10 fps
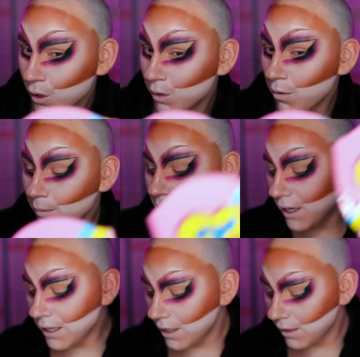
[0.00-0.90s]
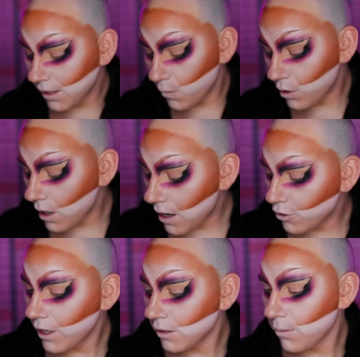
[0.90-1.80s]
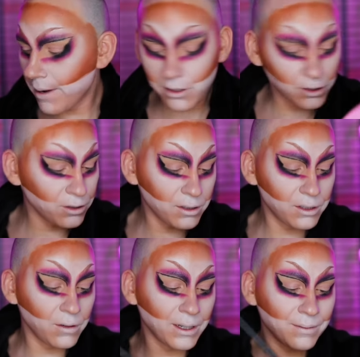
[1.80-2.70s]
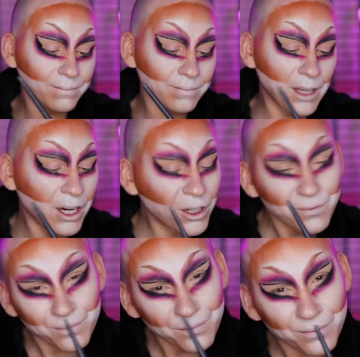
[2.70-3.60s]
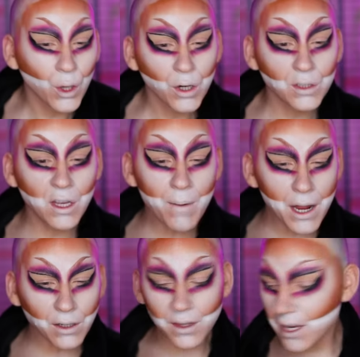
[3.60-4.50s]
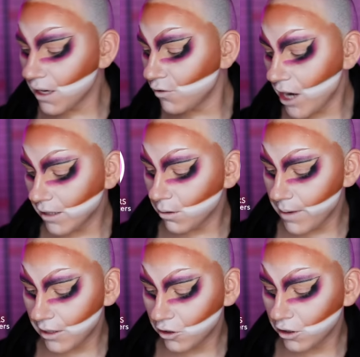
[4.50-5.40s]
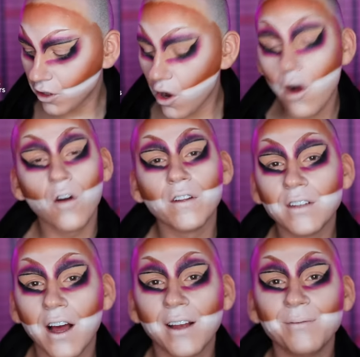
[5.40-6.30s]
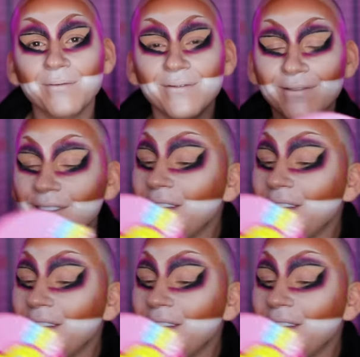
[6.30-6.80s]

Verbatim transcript: It's moments like this, I wonder how Jasmine Masters is doing, you know? Does anybody else think of Jasmine Masters all the time?